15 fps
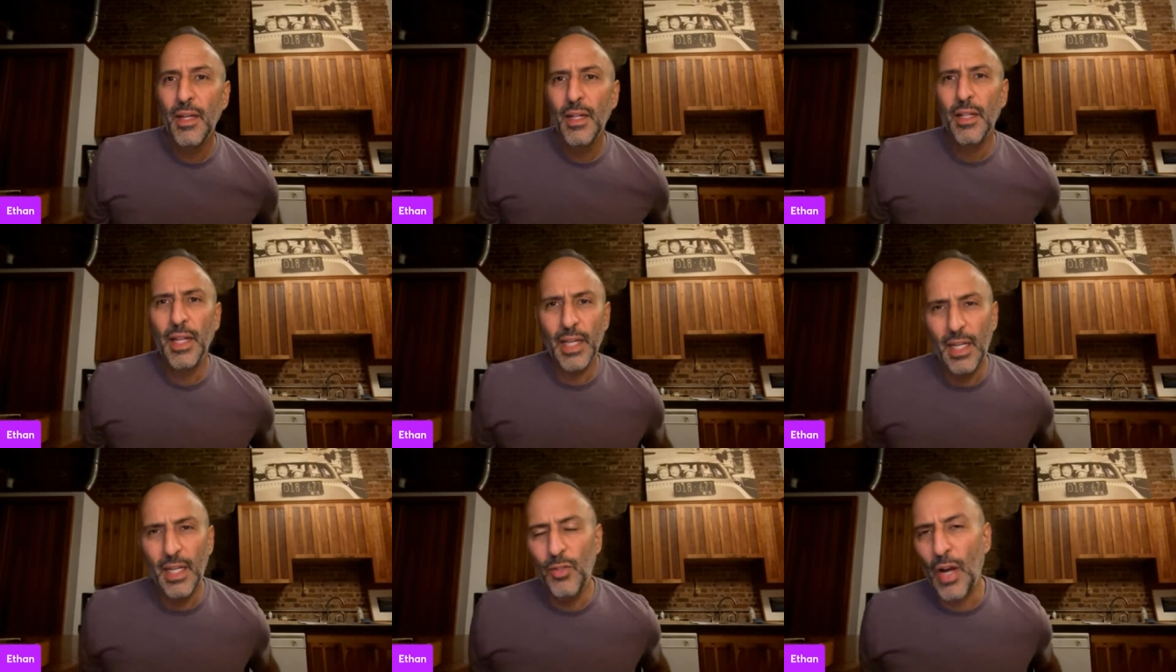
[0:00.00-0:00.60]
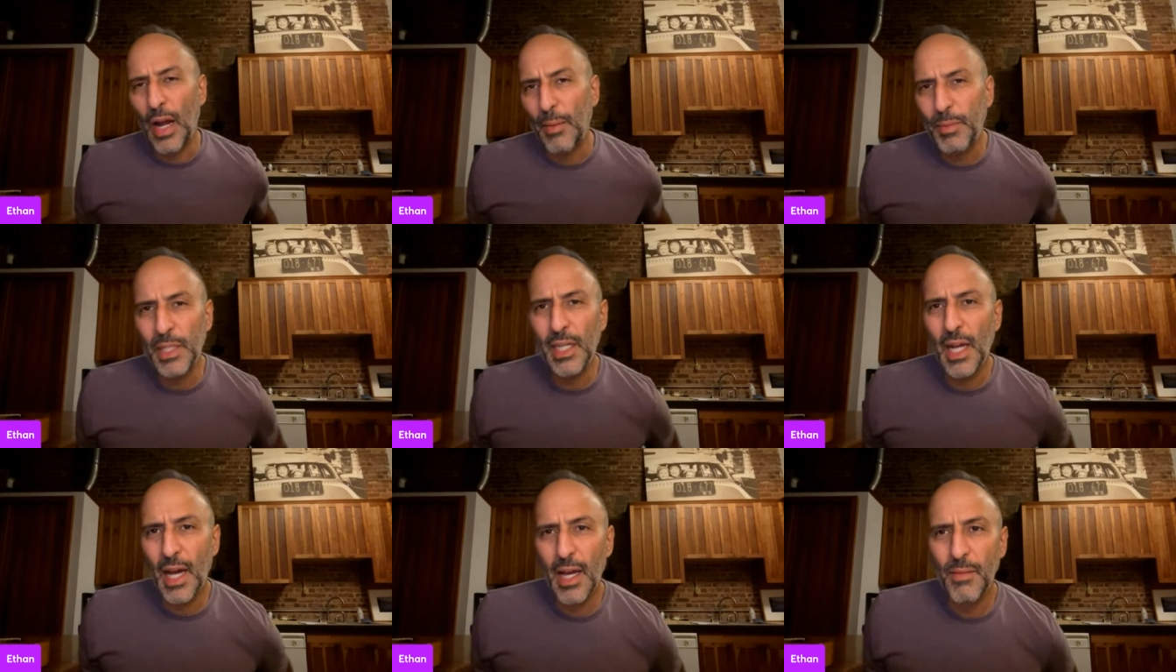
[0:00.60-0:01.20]
like he drops a
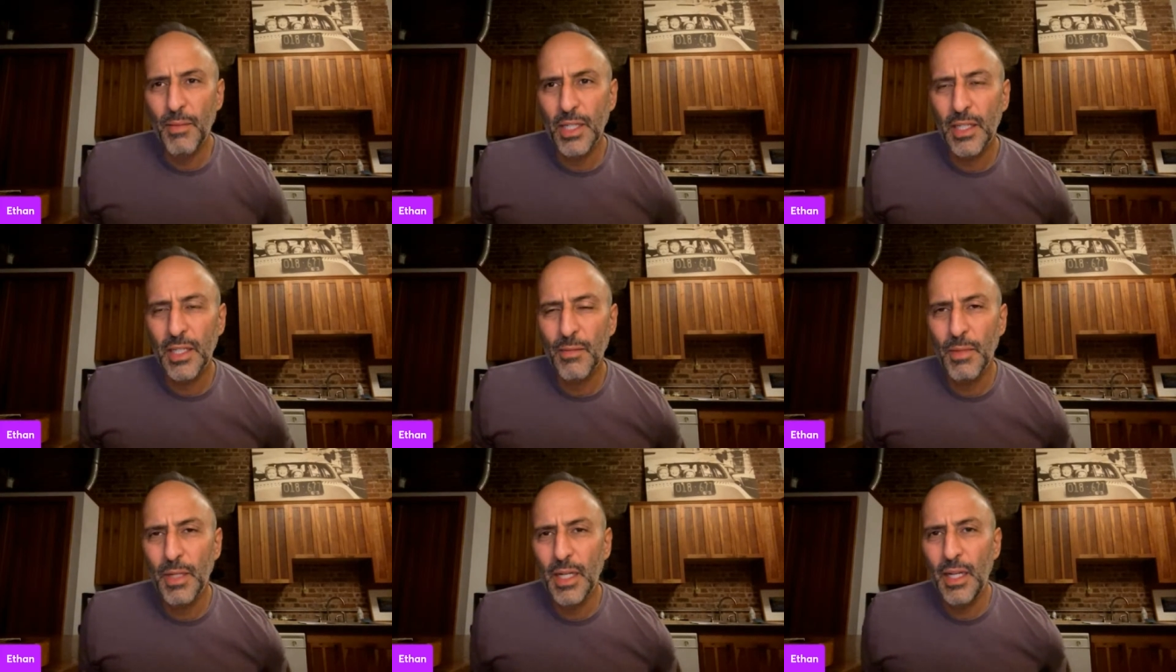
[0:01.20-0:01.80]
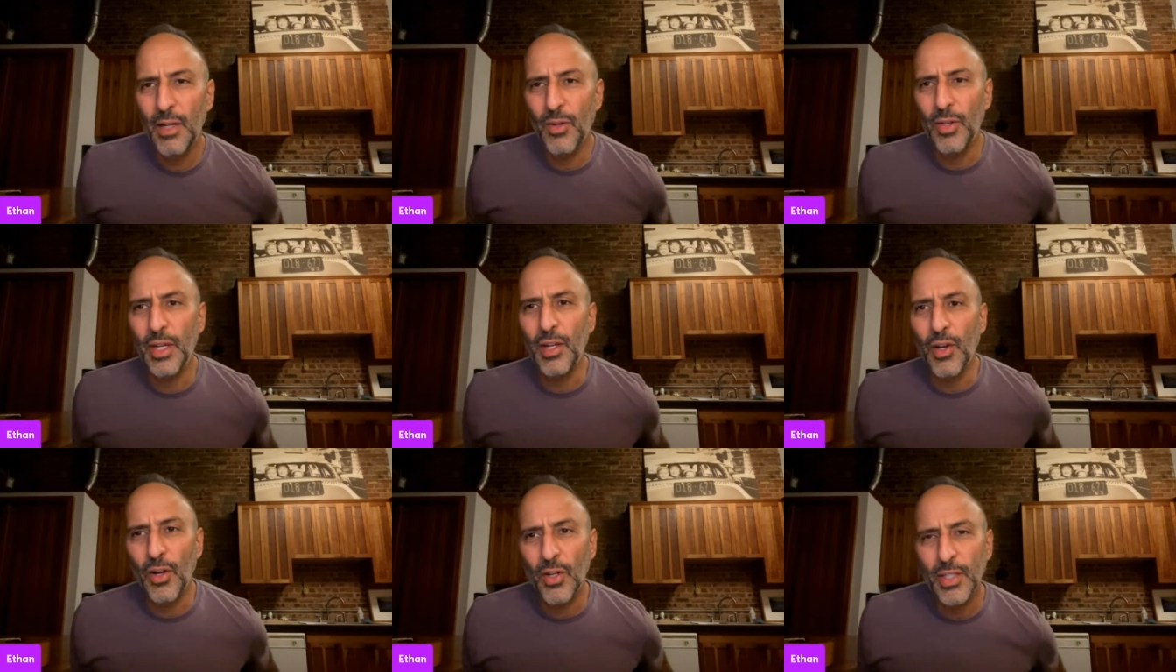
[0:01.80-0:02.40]
dime on somebody or he
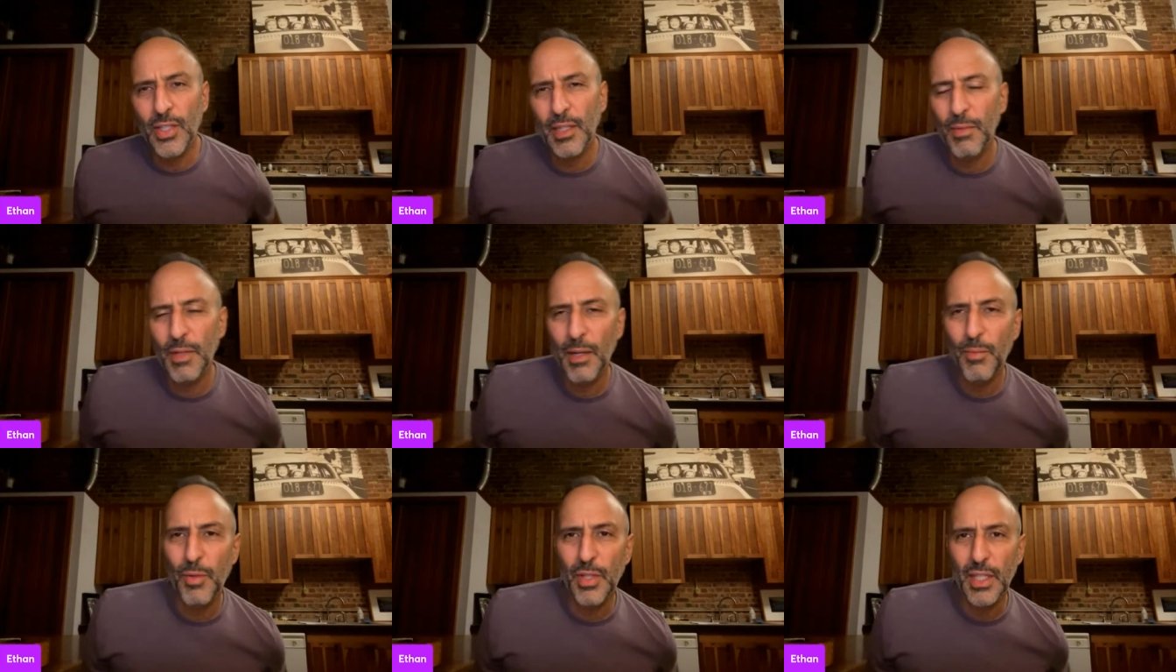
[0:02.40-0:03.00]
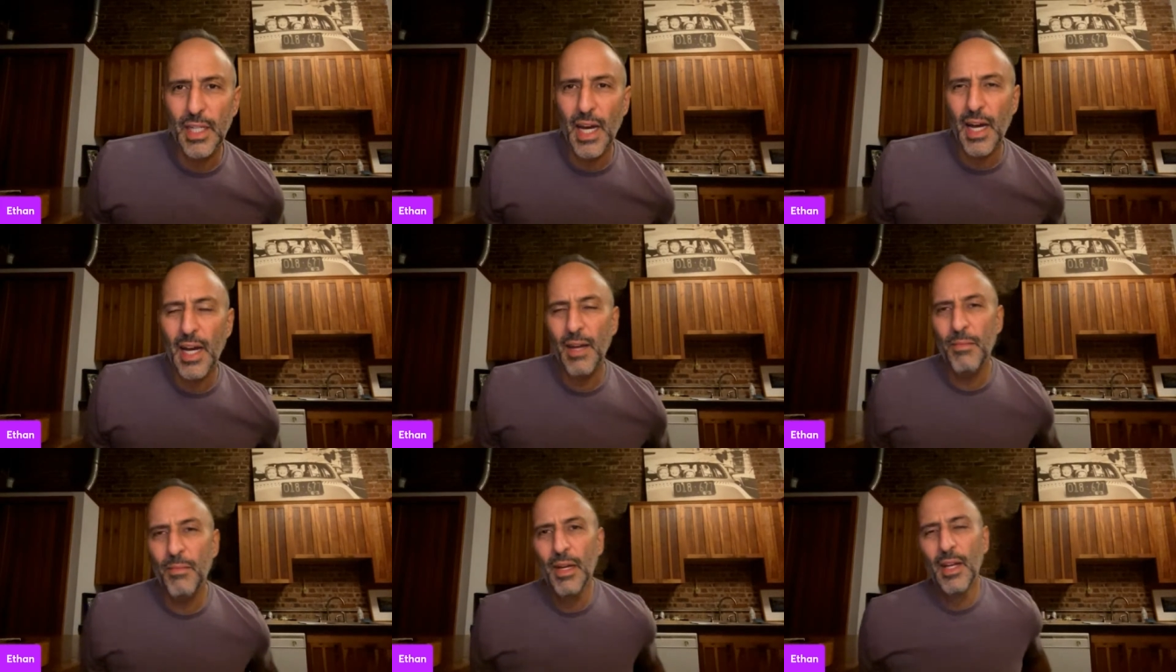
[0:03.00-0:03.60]
calls someone up with a
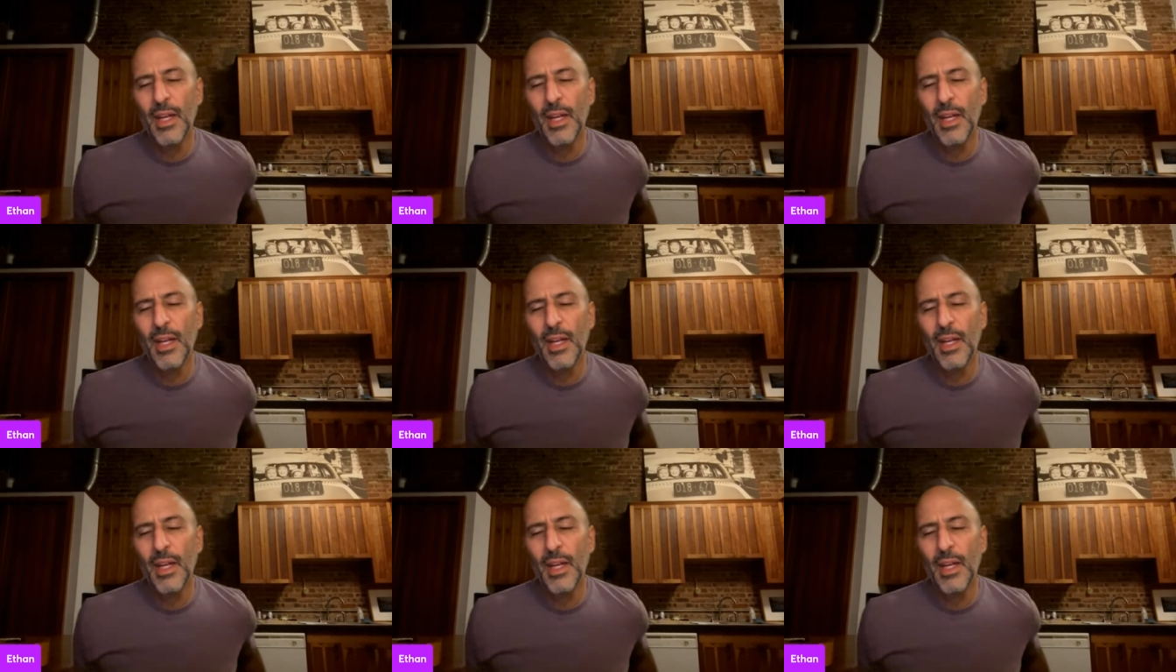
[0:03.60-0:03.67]
dime.